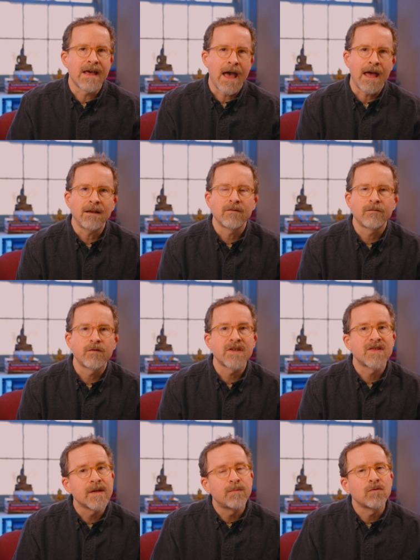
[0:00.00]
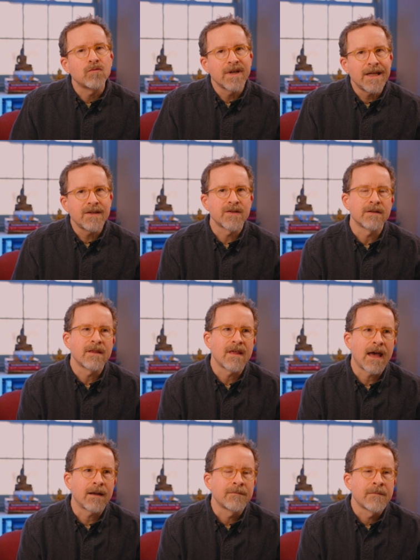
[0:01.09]
that for the simple reason
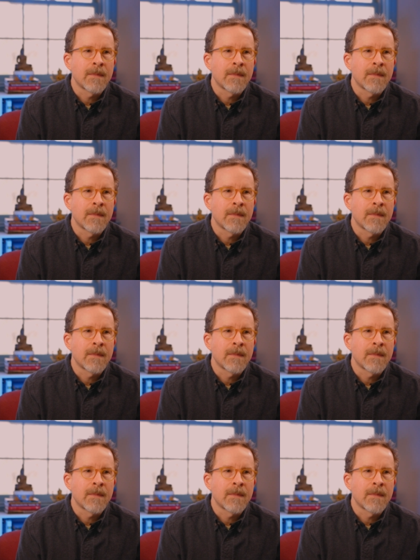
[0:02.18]
that